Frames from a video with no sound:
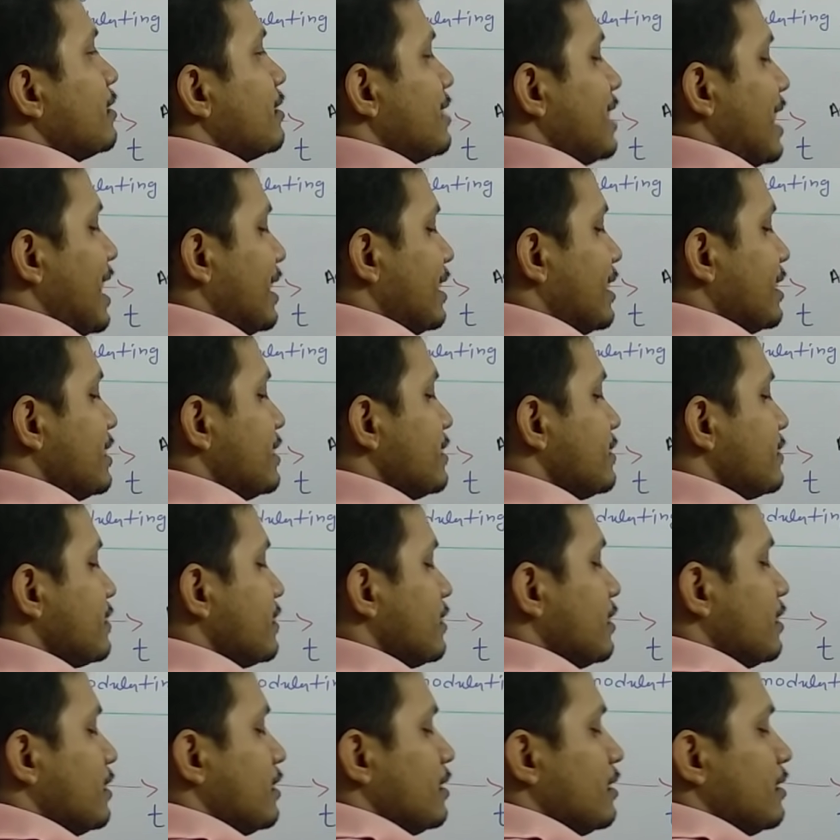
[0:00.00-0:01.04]
that is
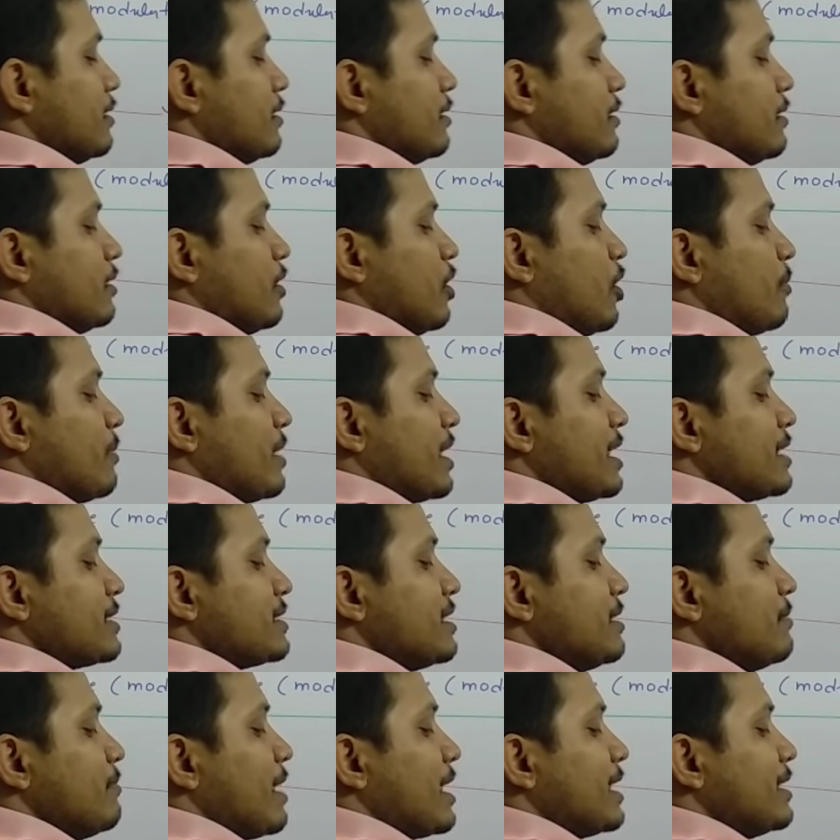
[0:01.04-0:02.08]
omega
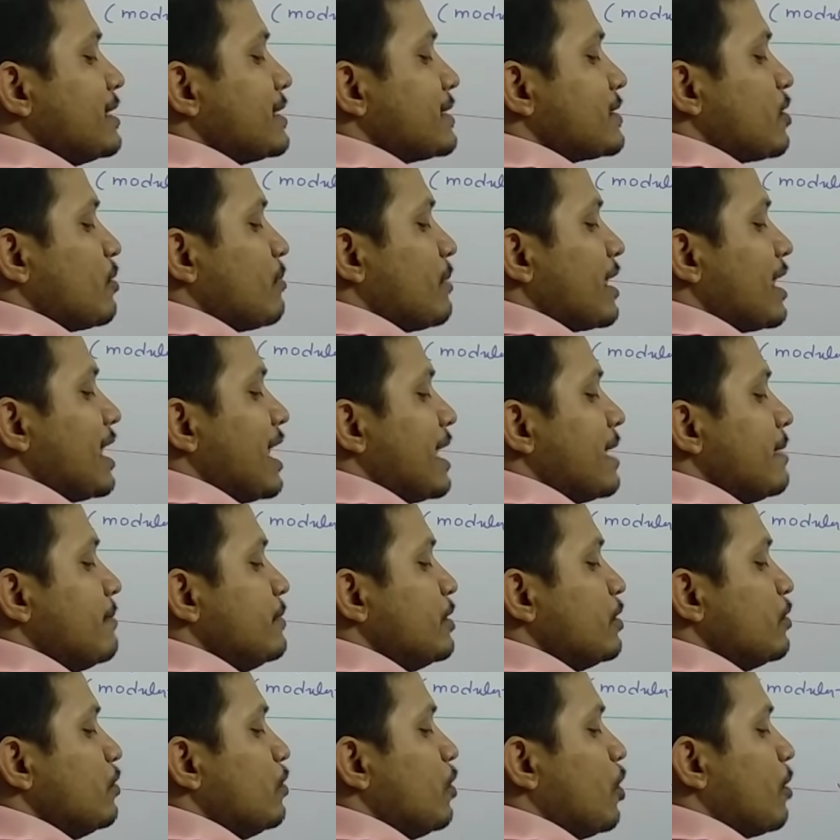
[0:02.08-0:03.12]
c minus omega m
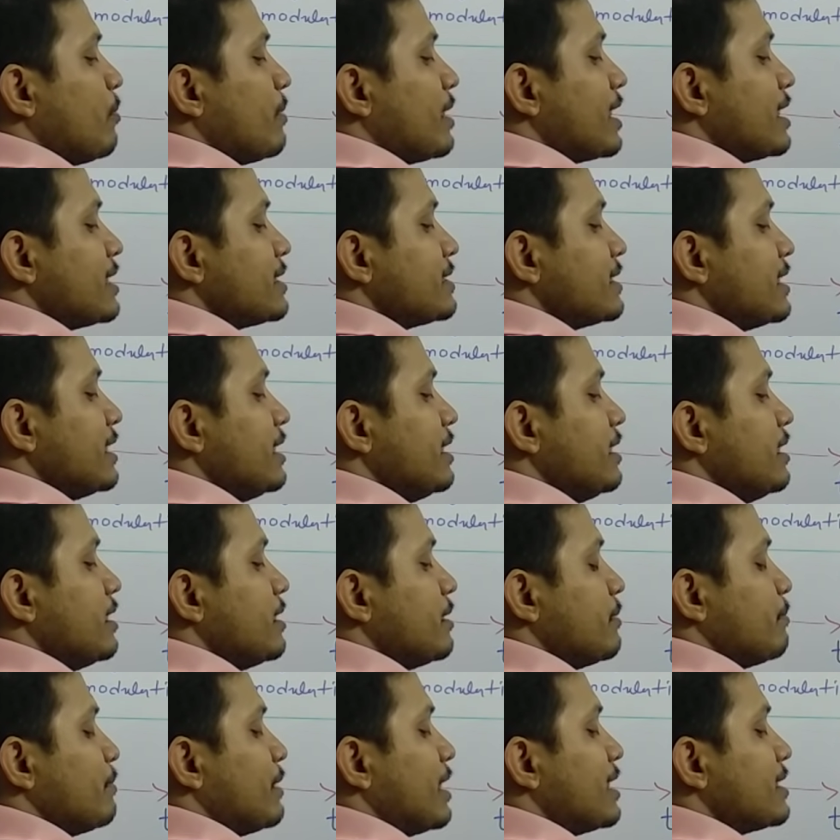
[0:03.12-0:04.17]
to omega c
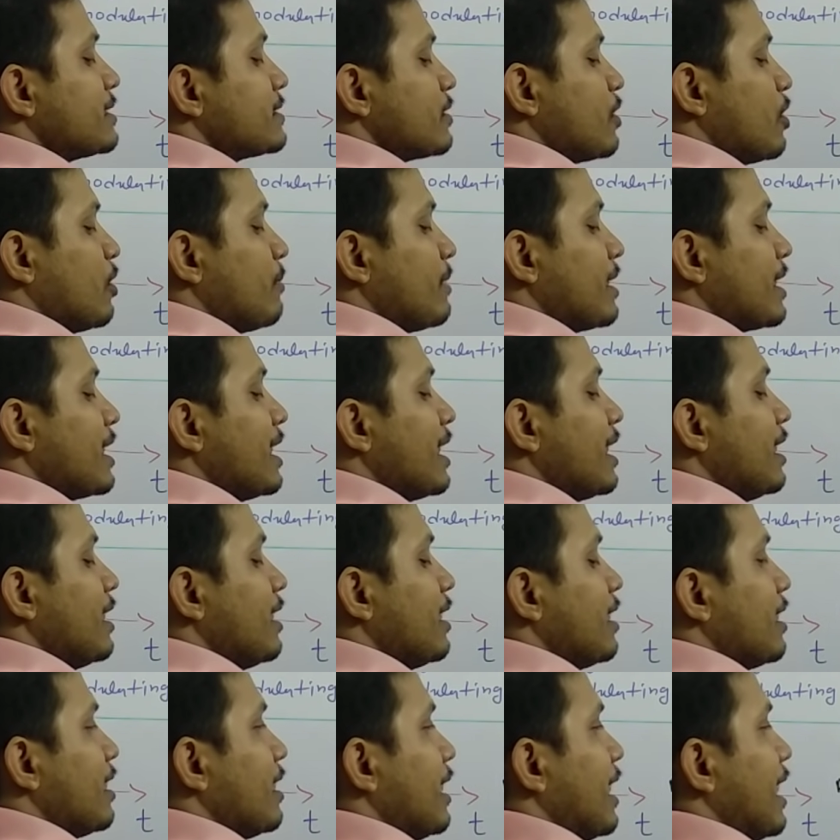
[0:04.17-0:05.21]
plus omega
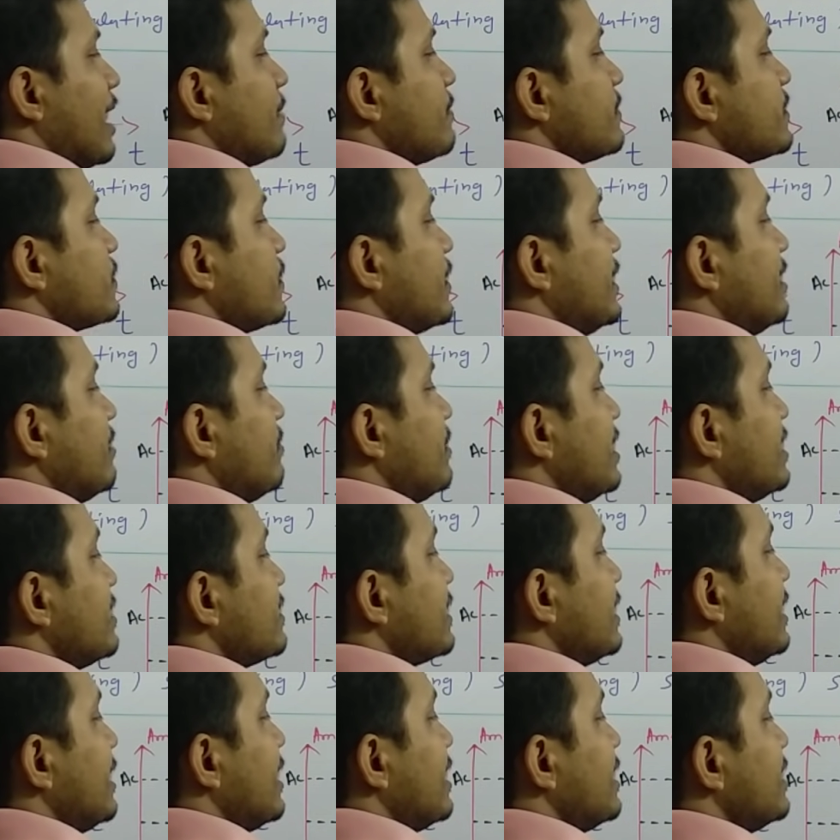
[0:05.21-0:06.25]
m. So it means
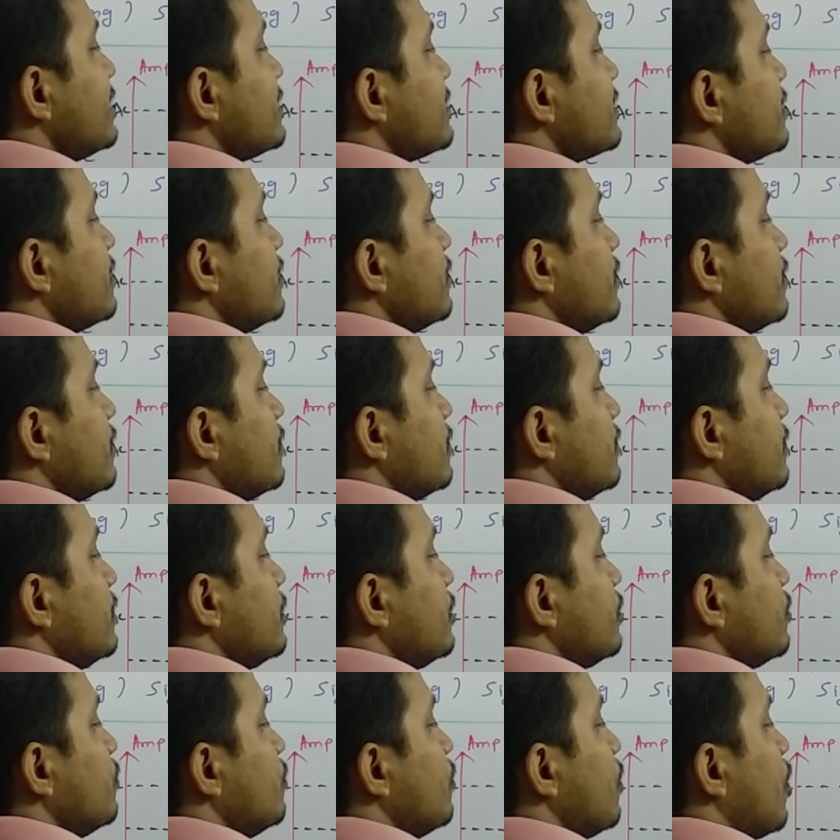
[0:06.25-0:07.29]
it is
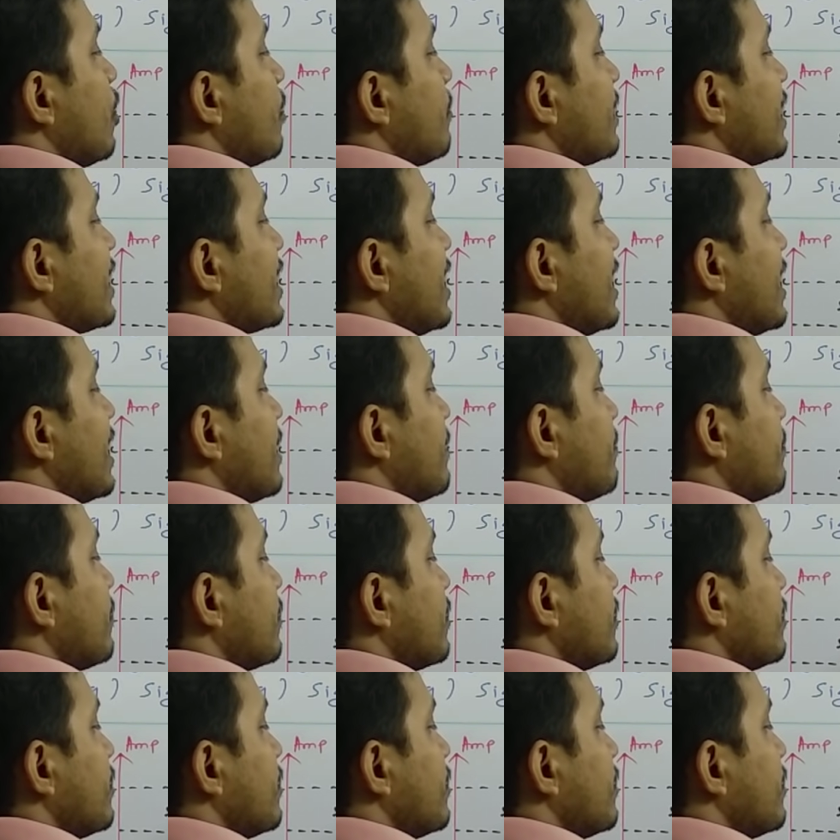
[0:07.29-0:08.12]
2 omega m.